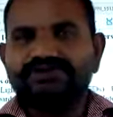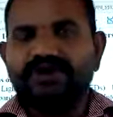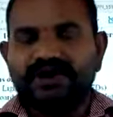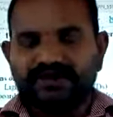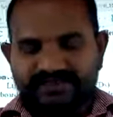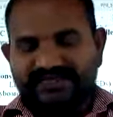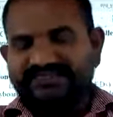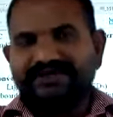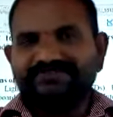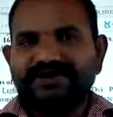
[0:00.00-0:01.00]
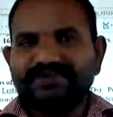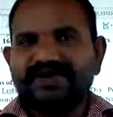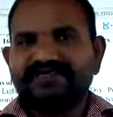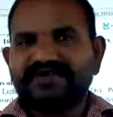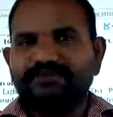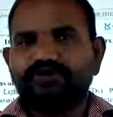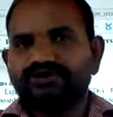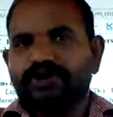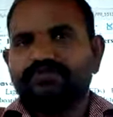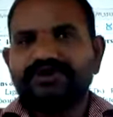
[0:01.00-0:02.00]

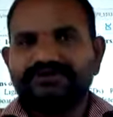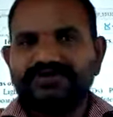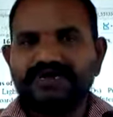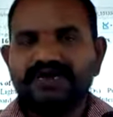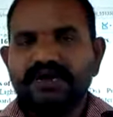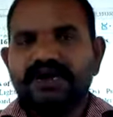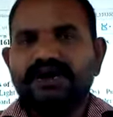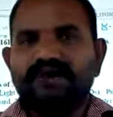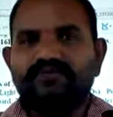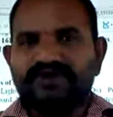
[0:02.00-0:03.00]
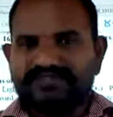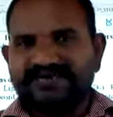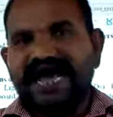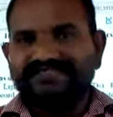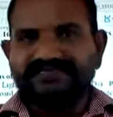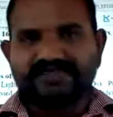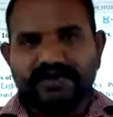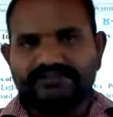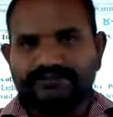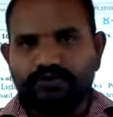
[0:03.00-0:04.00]
to apply to the ICs
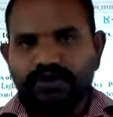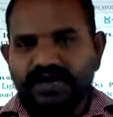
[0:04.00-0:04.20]
also.